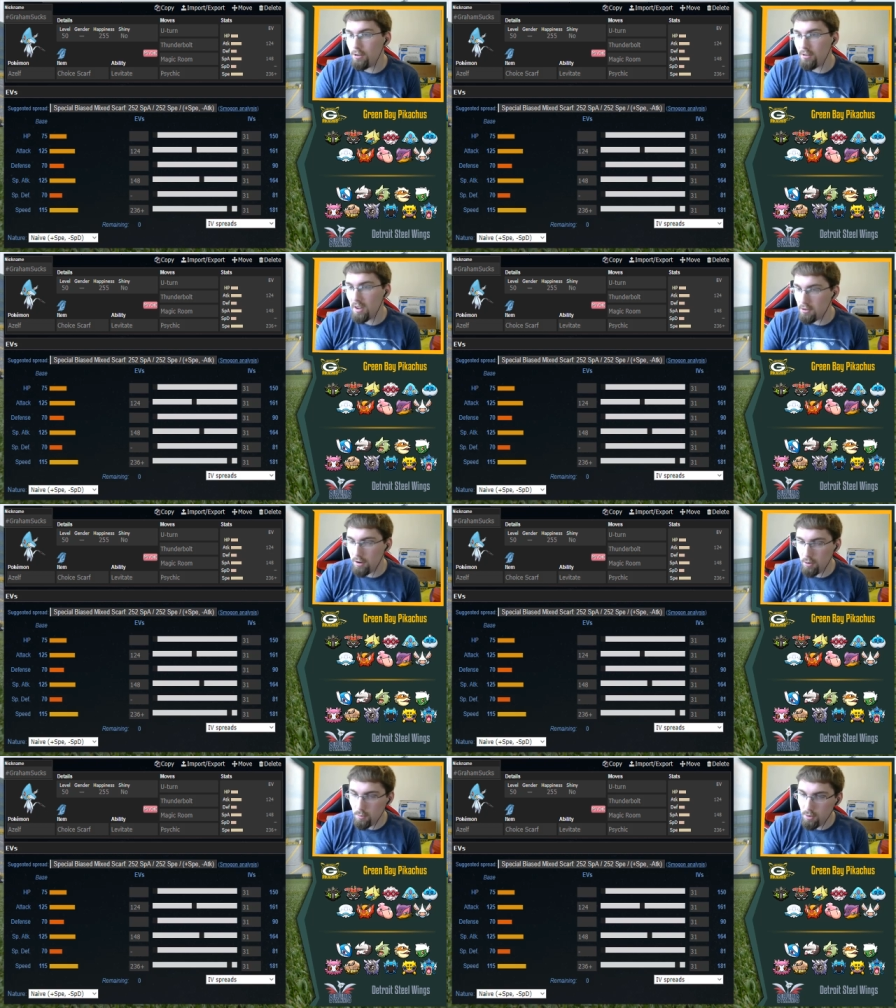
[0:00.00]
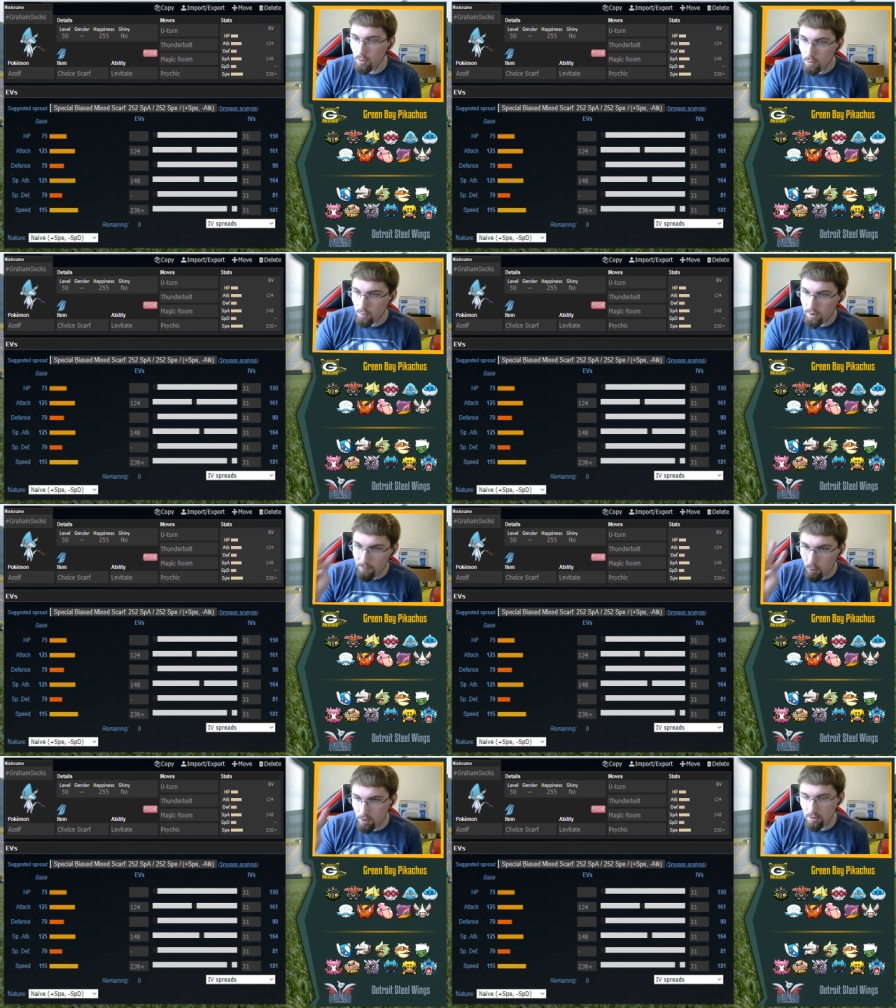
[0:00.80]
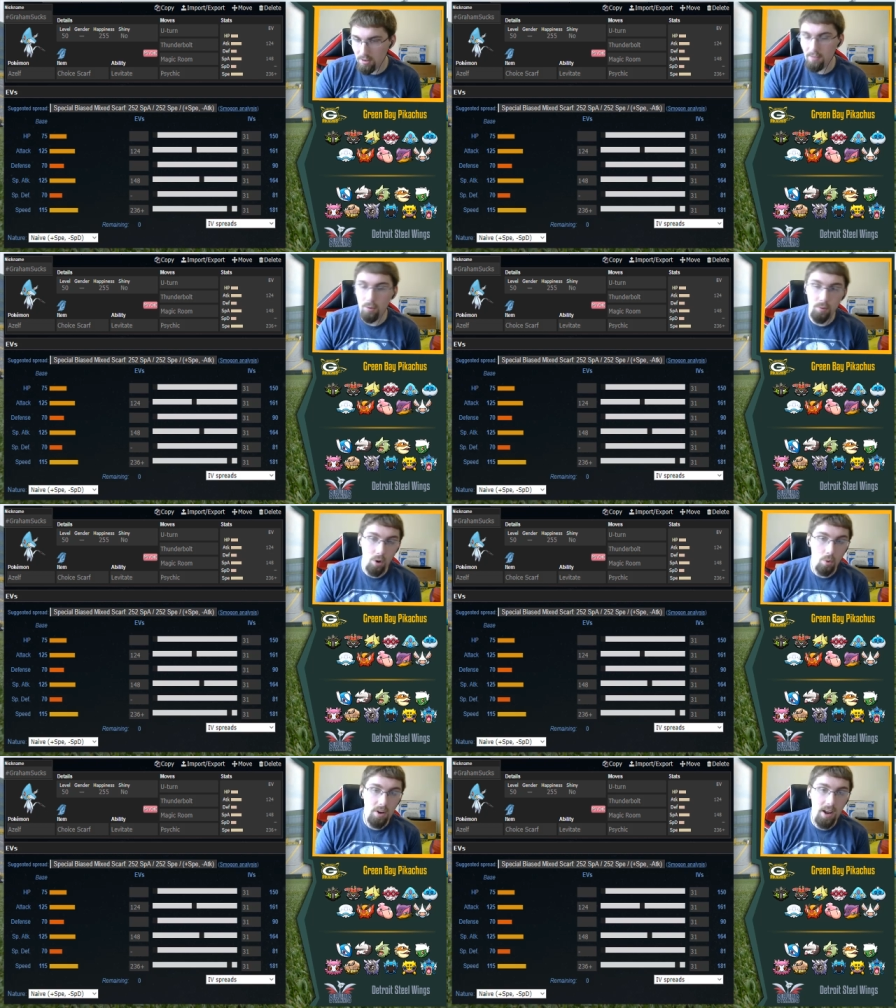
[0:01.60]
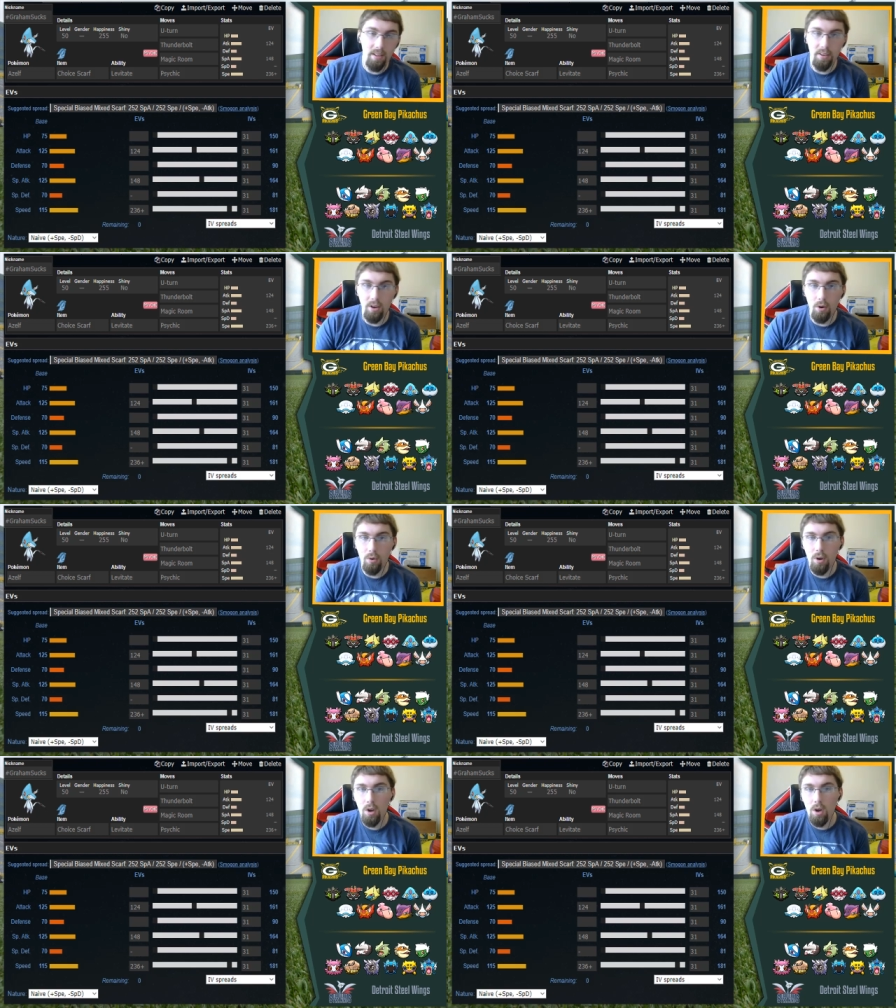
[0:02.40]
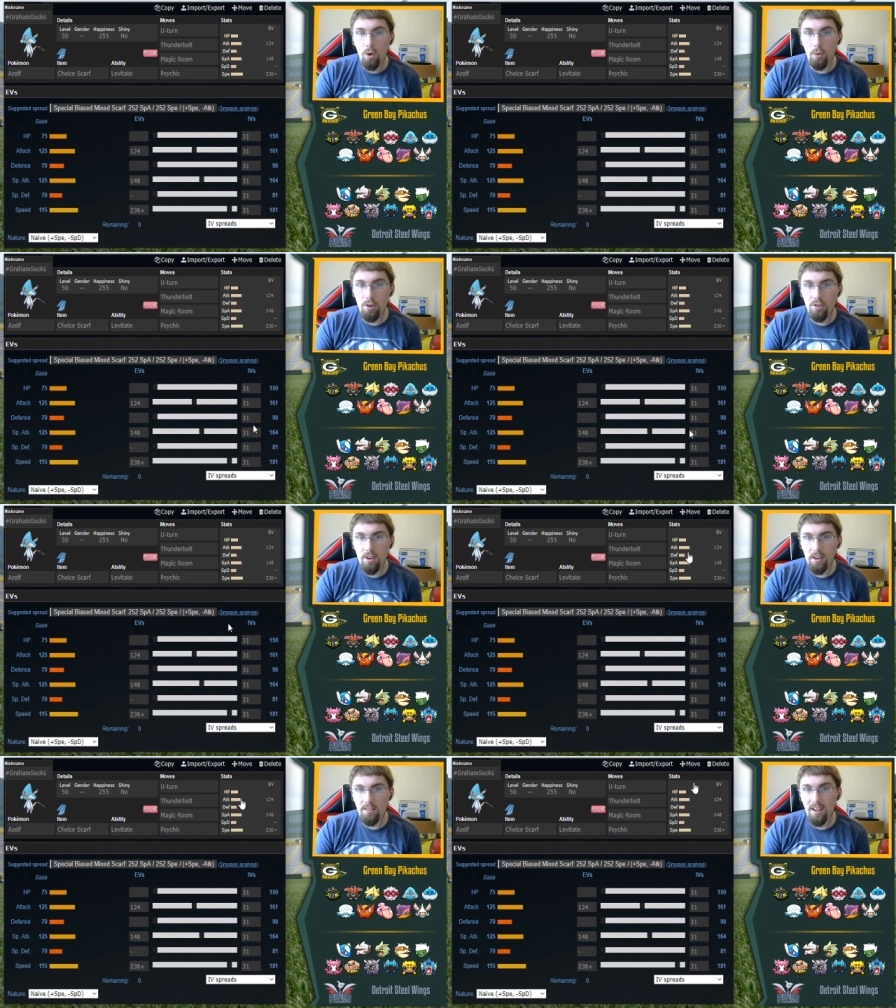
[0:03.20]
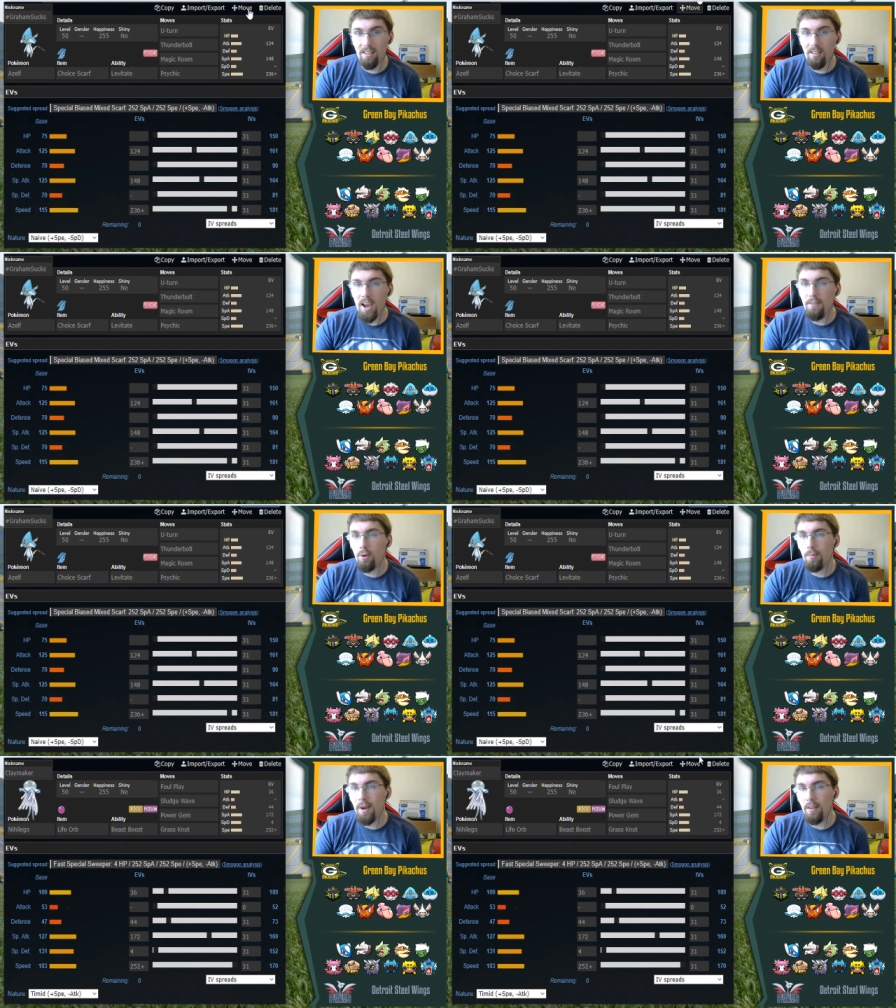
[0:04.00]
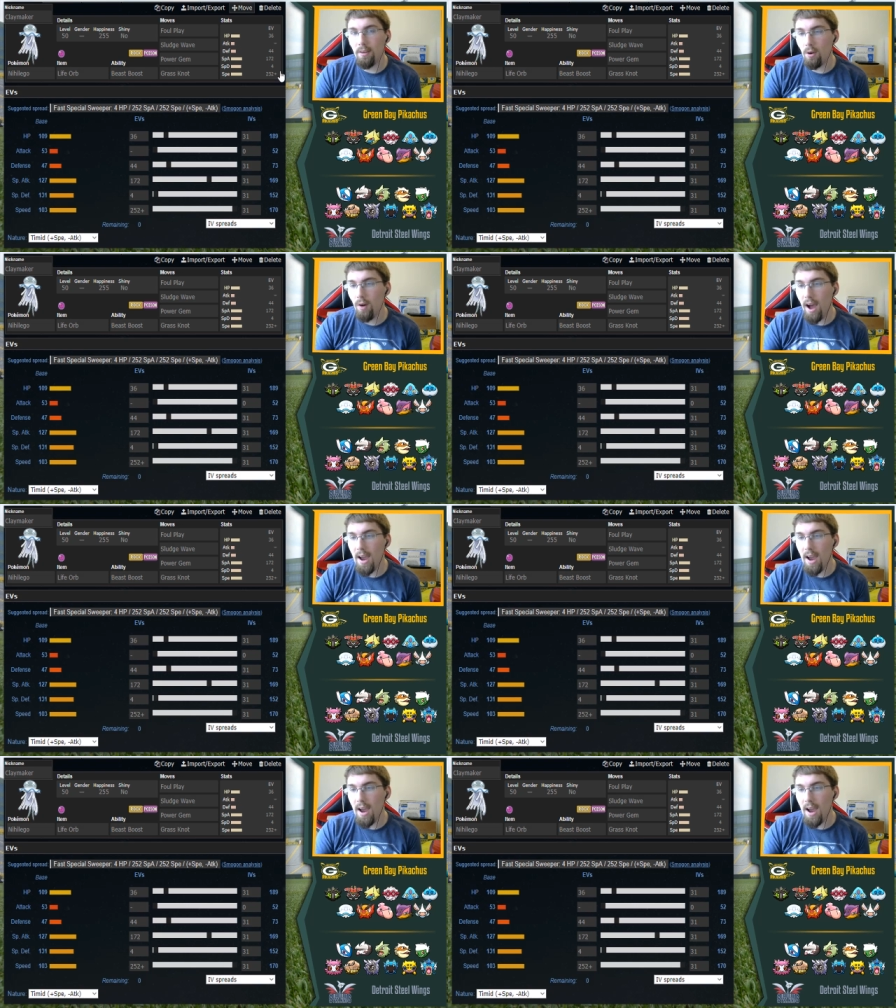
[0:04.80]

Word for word: It's just like Trick Room, so we have four turns left. We go into Heligo, which is a Life Orb To Heligo.